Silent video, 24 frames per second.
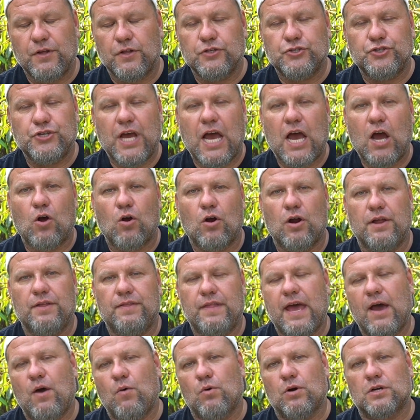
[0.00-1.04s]
shower, and
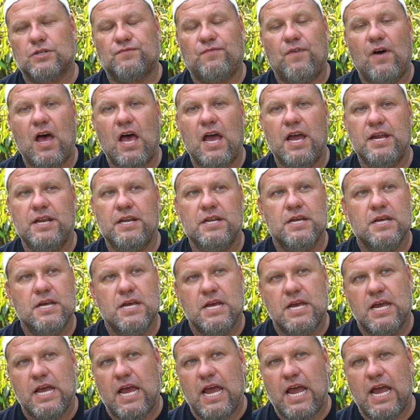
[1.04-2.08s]
that works fine.
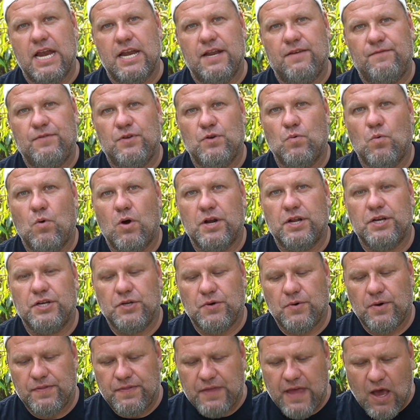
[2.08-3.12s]
And if you want to
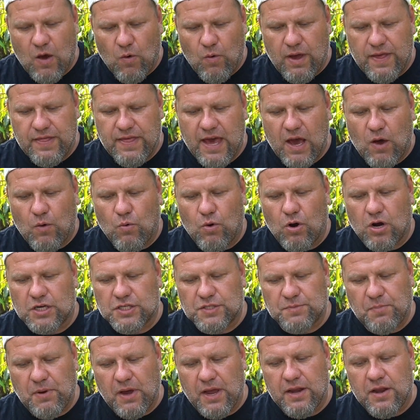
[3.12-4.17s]
do it that way, that
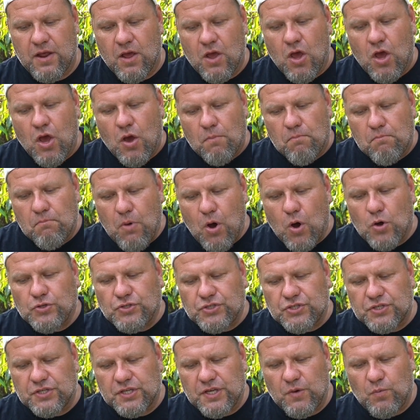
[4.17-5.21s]
works, but
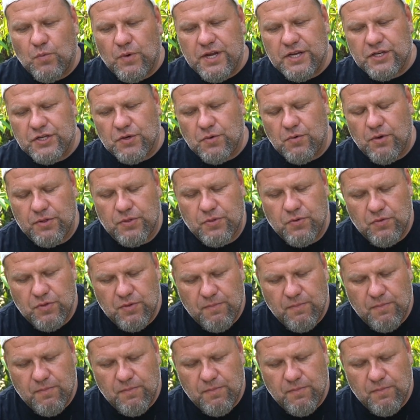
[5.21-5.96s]
mostly we do it through